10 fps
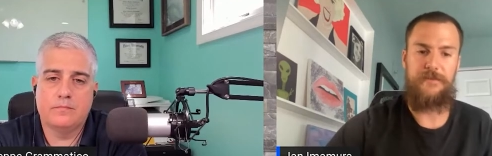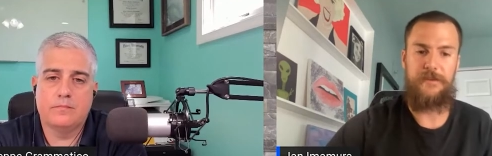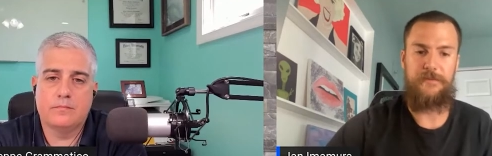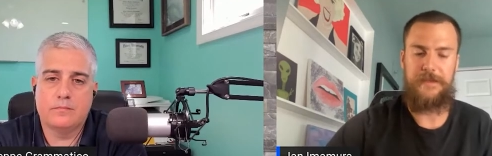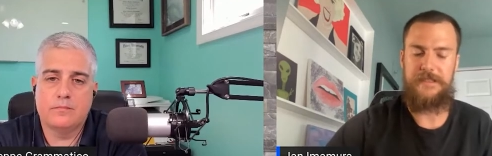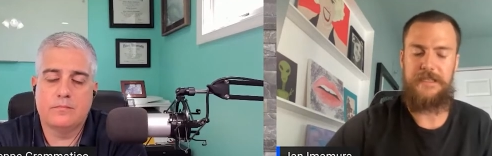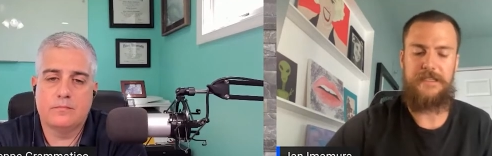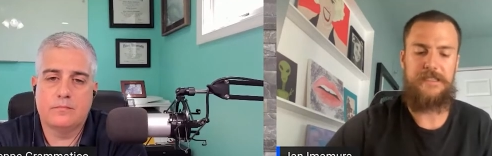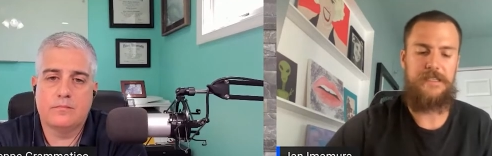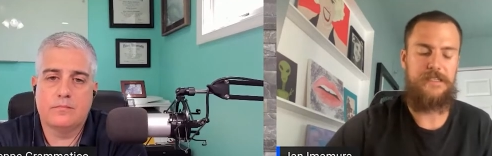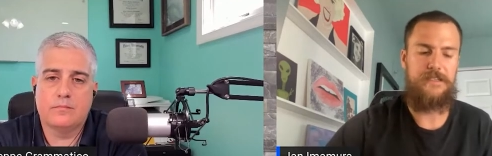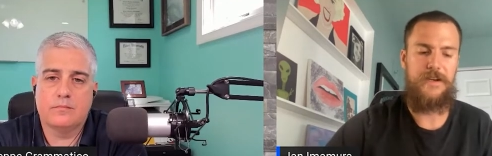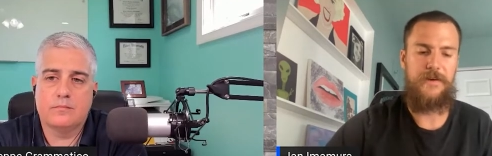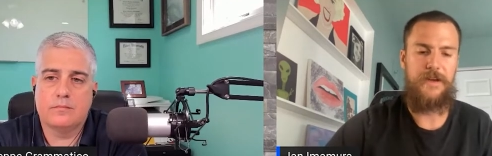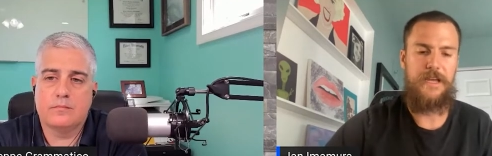Speaker 1: and for their business.
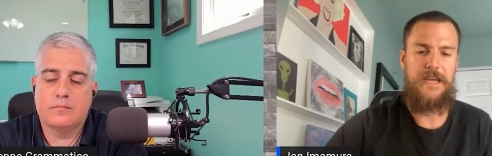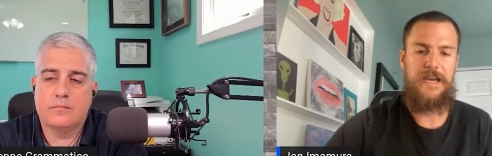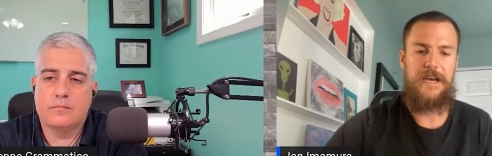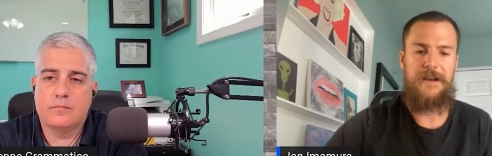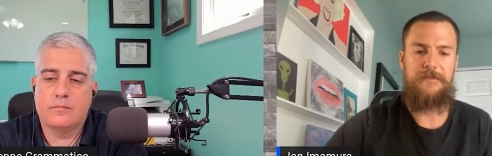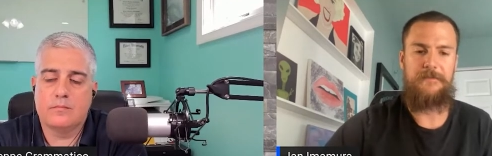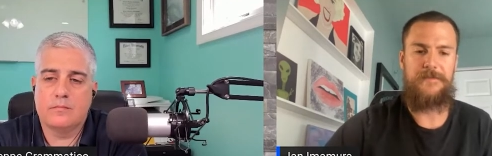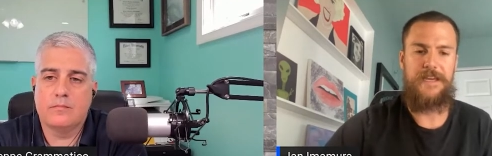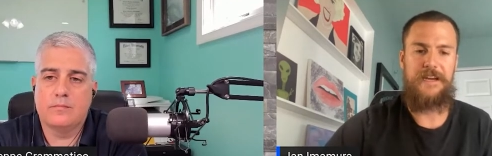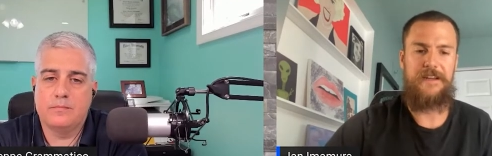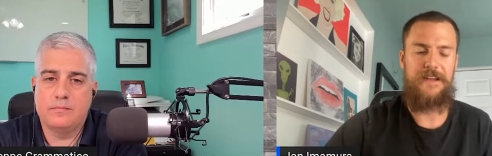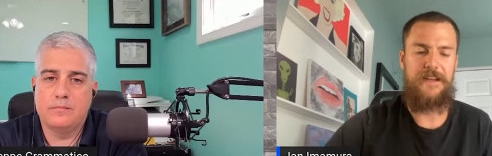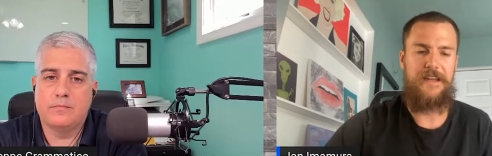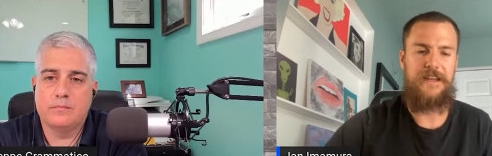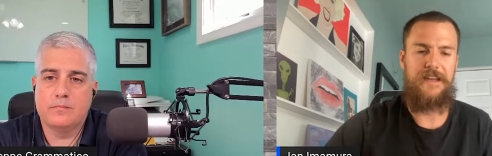So um, yeah,
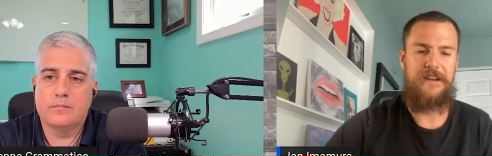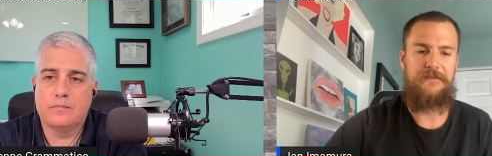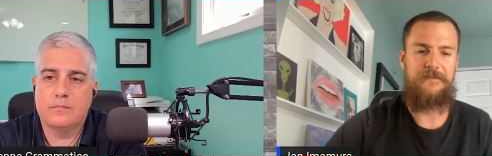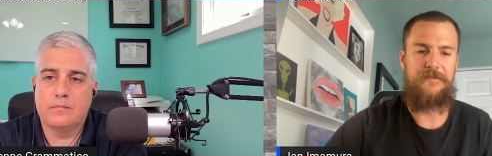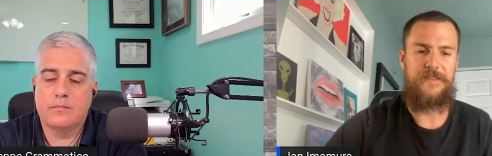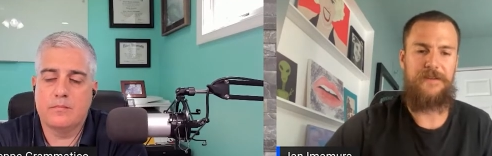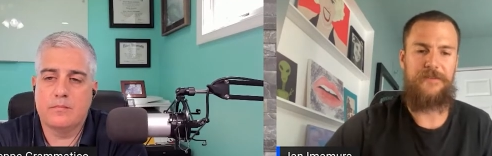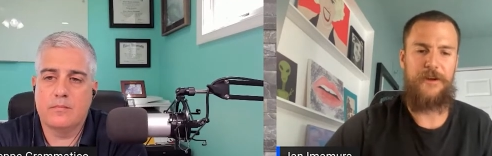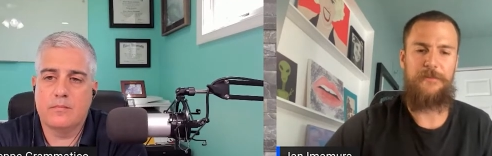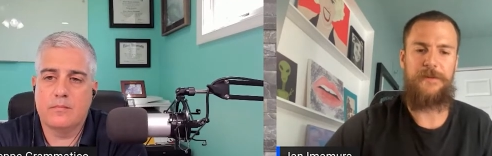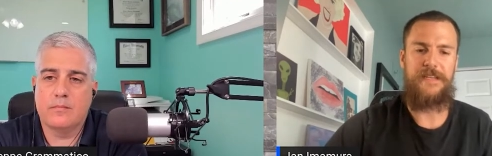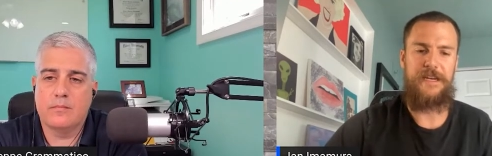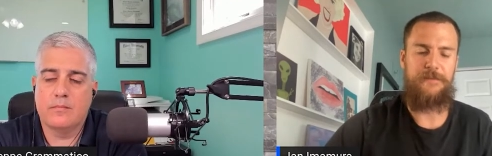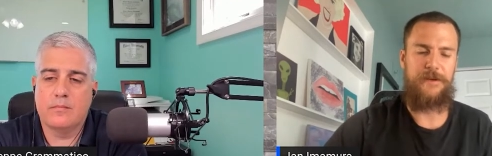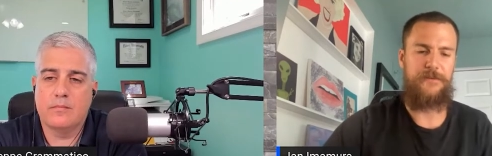um, definitely open to
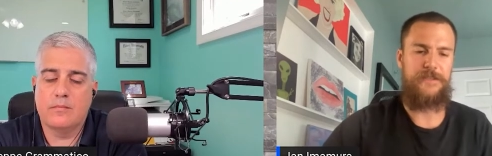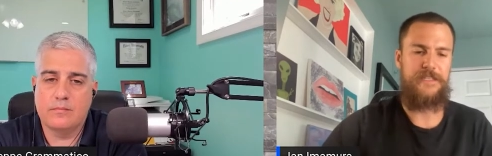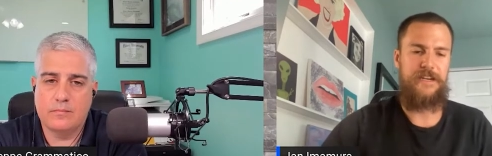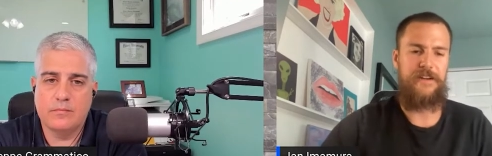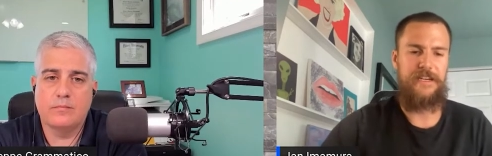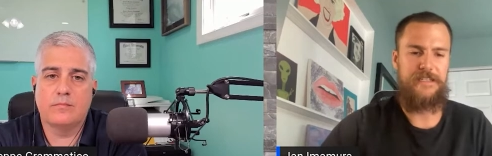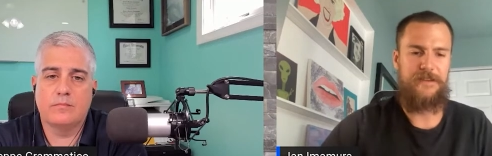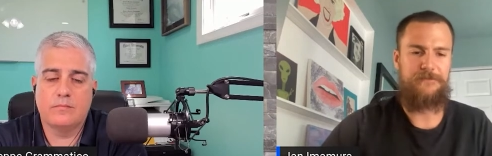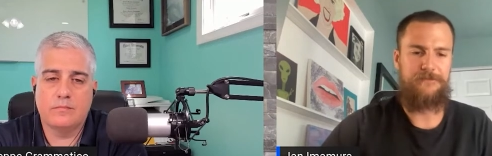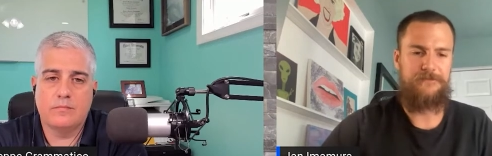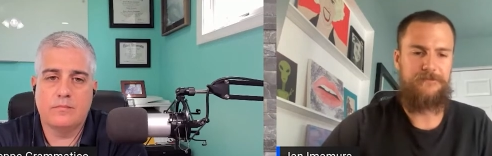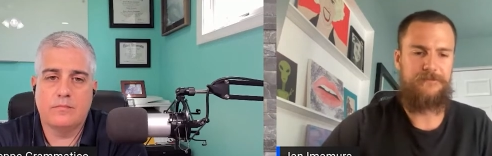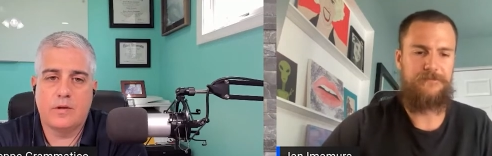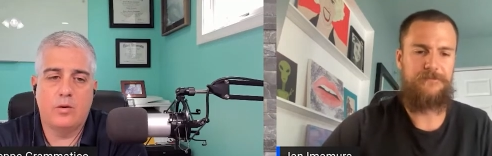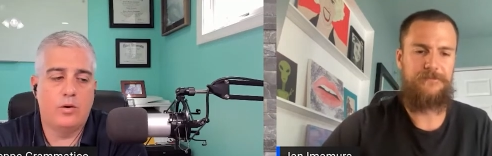anybody reaching out anytime.
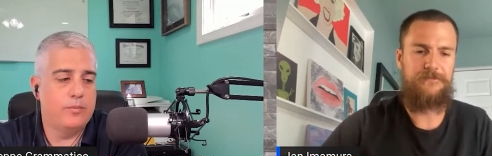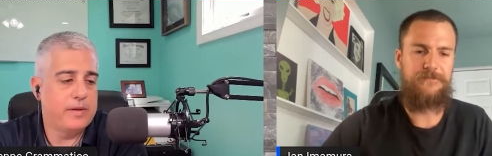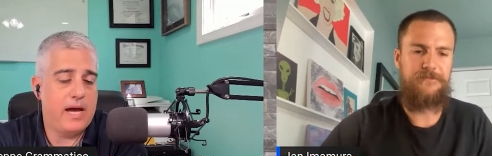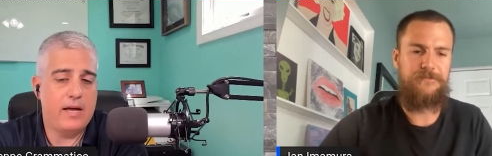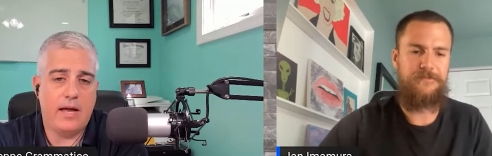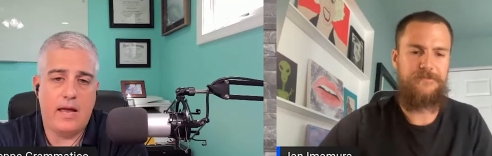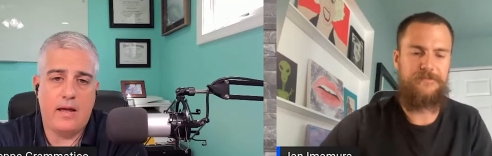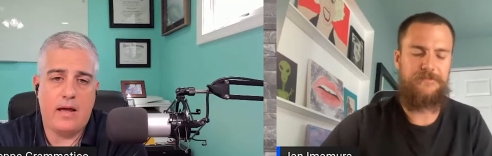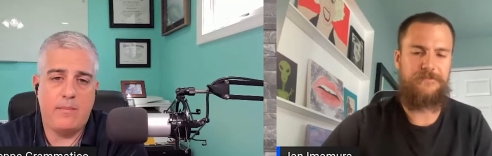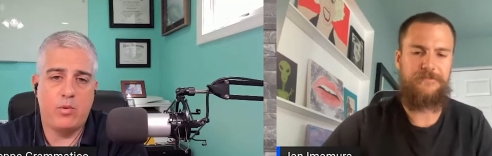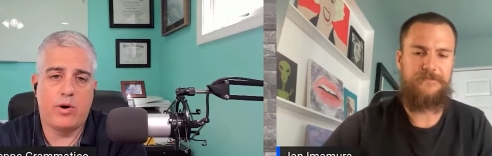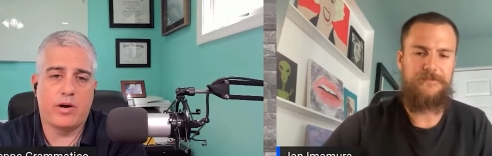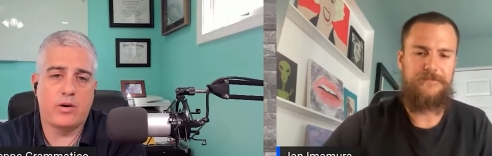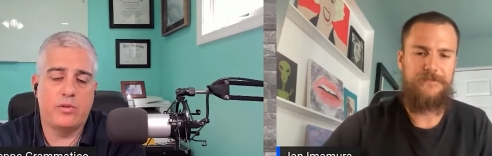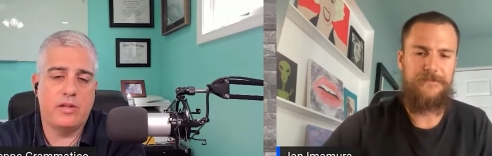
Speaker 2: Cool. Yeah, and I, have been
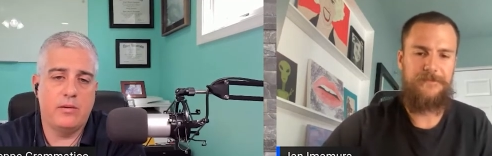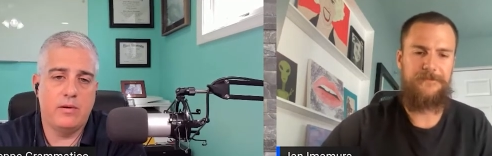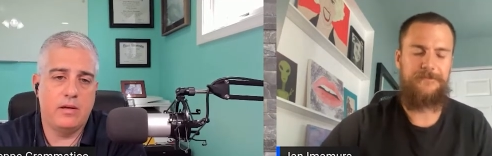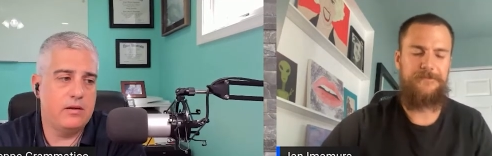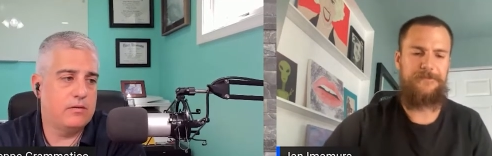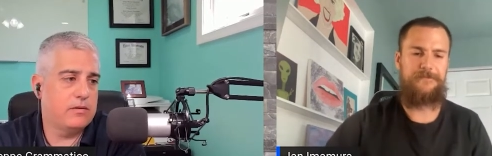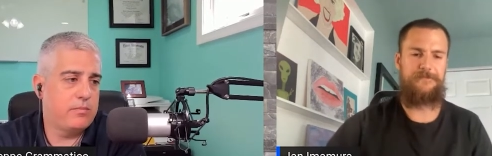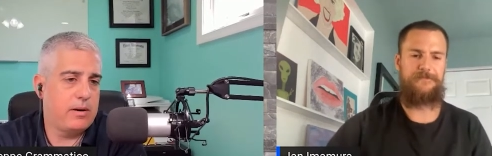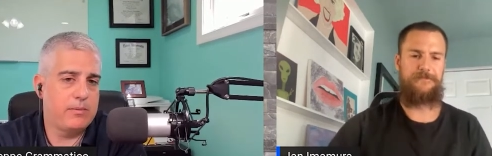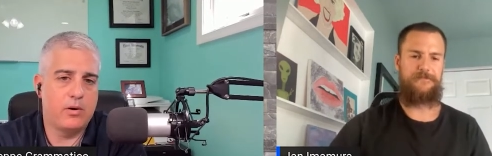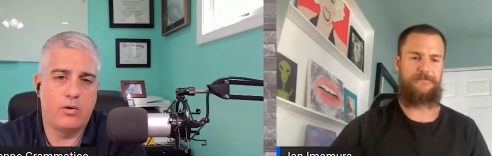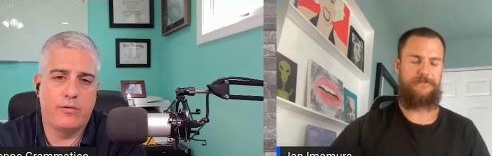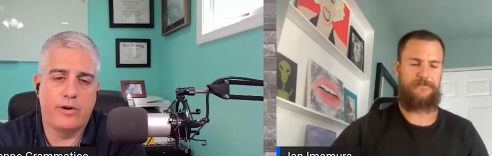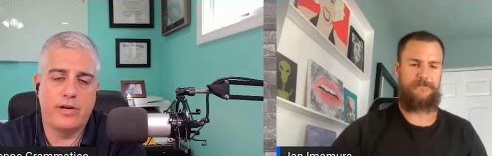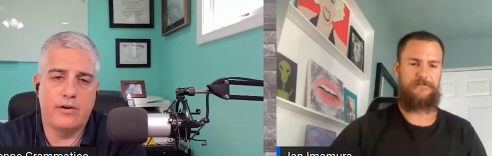working with Ian probably
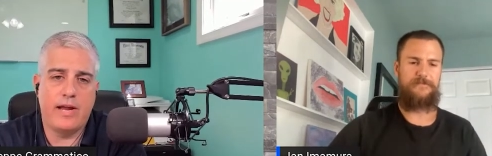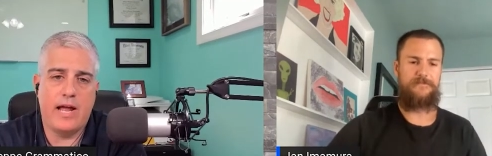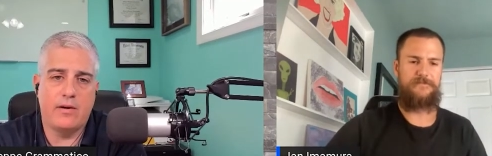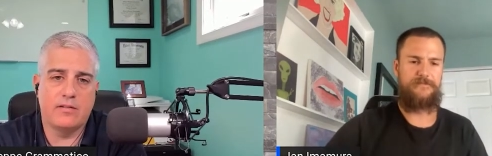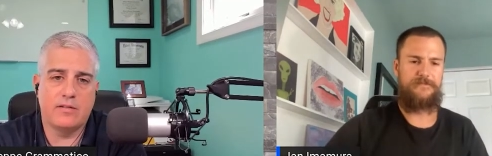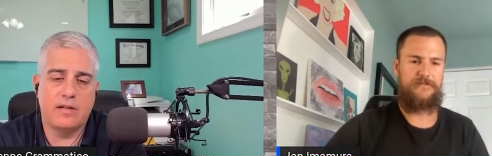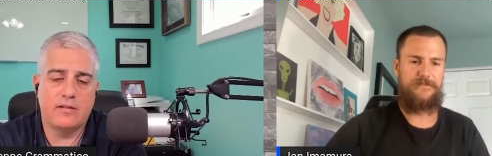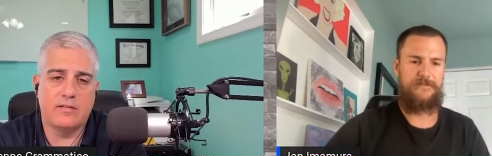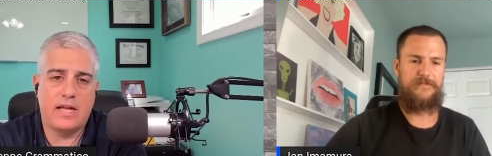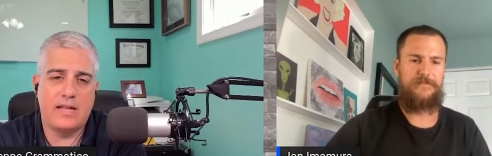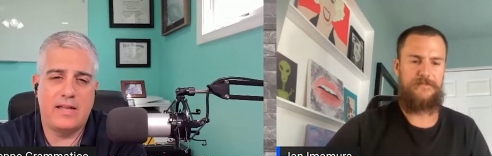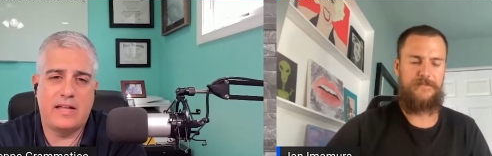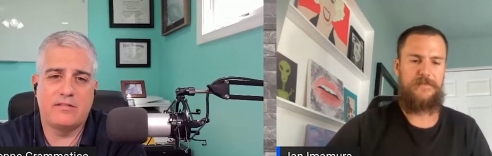over a year now, and it's it's that and